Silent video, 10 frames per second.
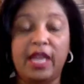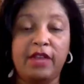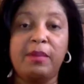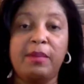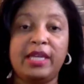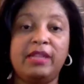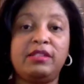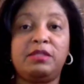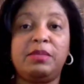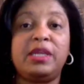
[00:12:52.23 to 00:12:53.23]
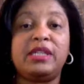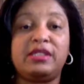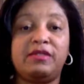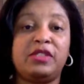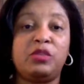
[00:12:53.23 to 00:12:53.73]
everybody else's because
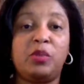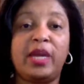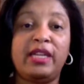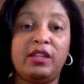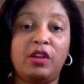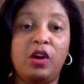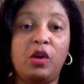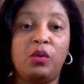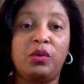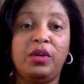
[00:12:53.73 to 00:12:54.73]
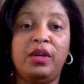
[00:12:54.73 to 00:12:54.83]
of its weight in gold.